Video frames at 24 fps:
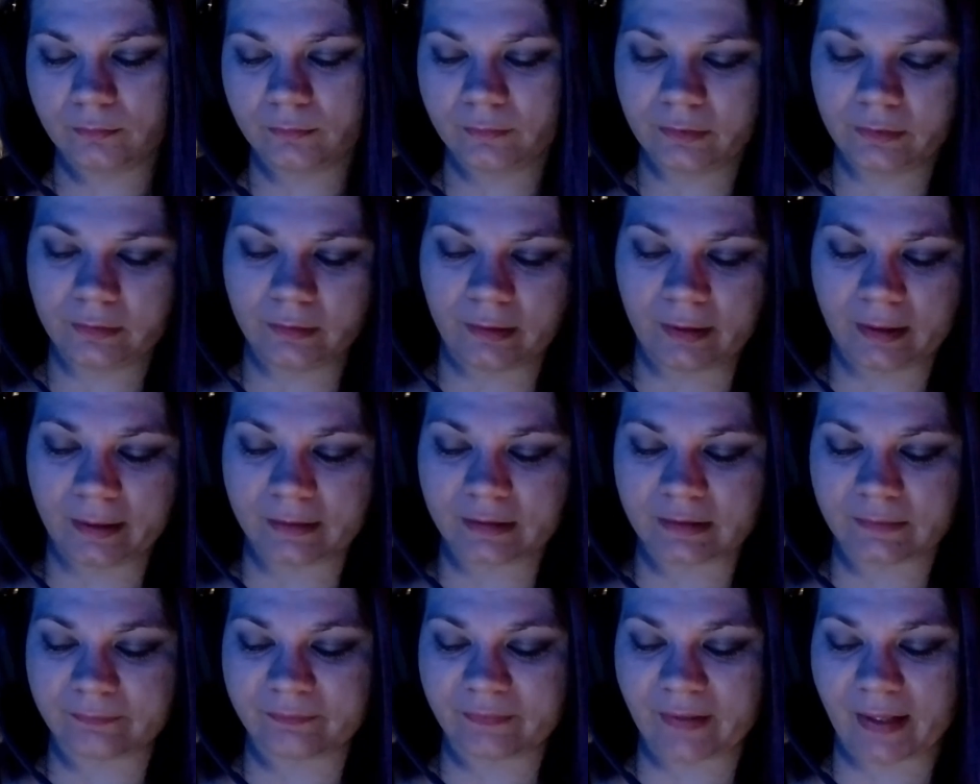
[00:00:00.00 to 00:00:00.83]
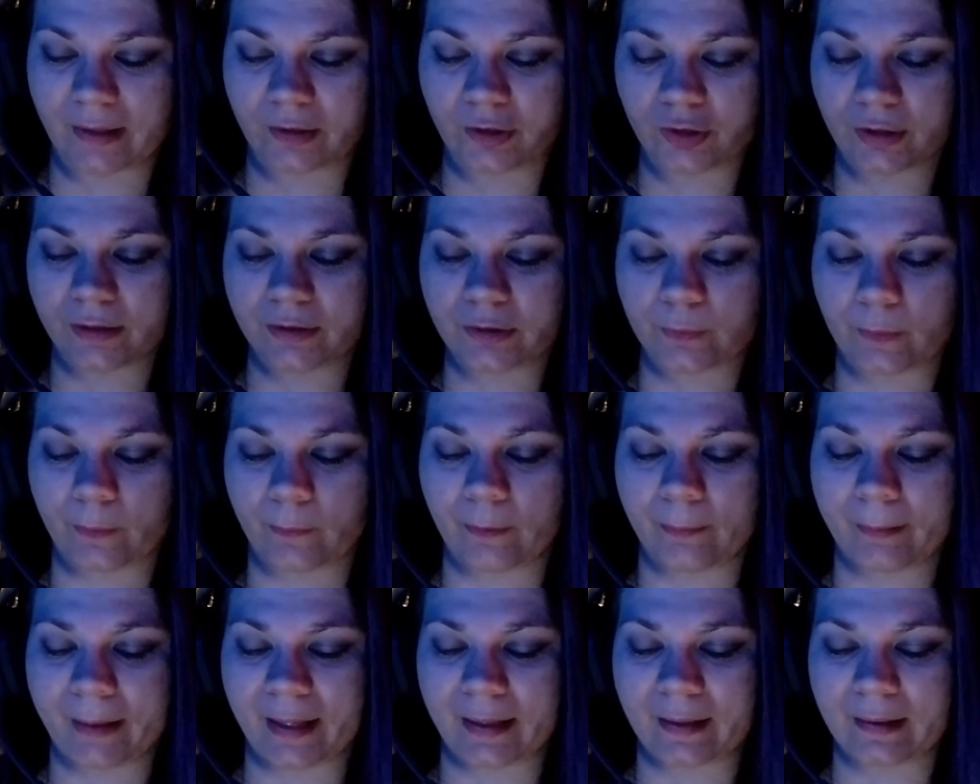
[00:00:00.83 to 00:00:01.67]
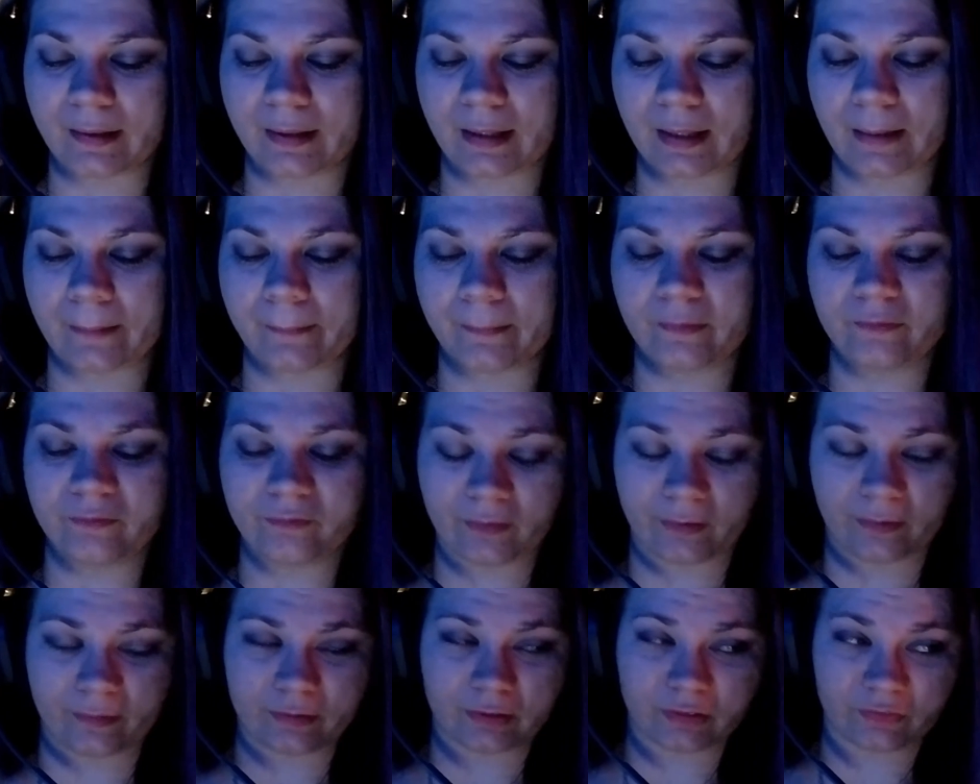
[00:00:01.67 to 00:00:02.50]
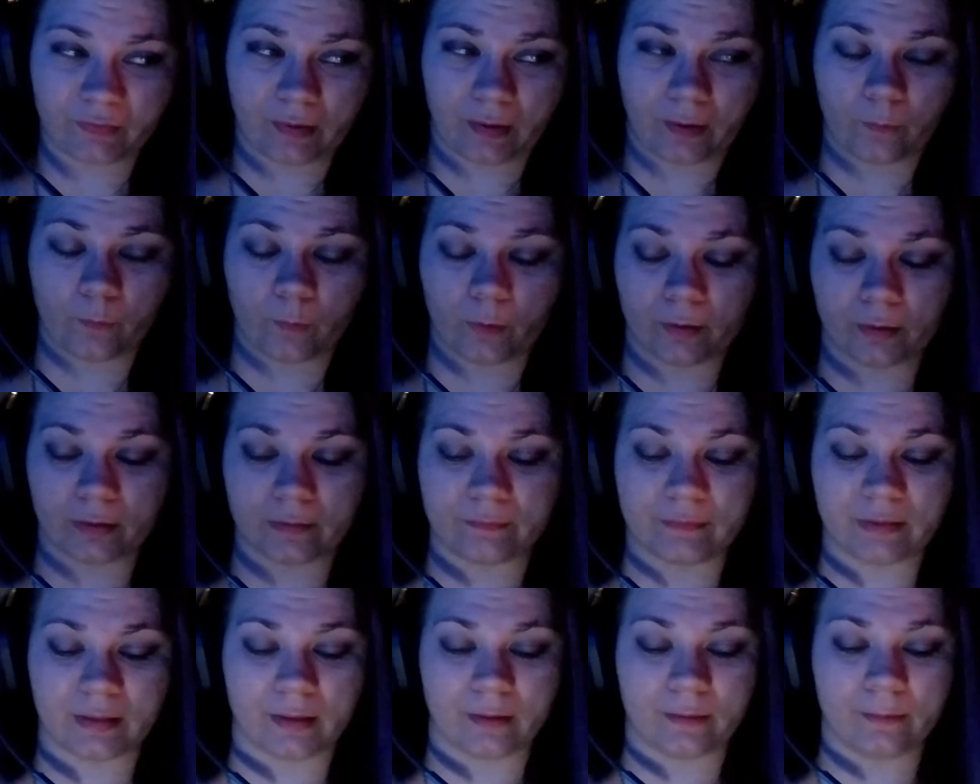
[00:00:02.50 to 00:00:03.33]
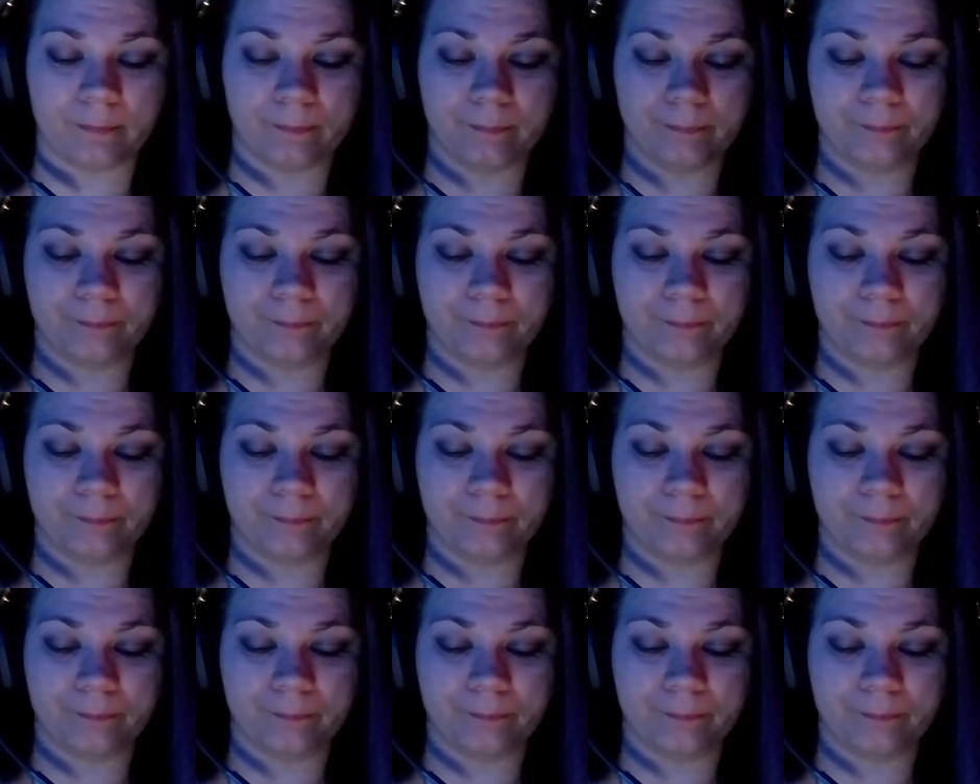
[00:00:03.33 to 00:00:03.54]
You'll get some fine treats when we're back at camp for all this fine work you've done."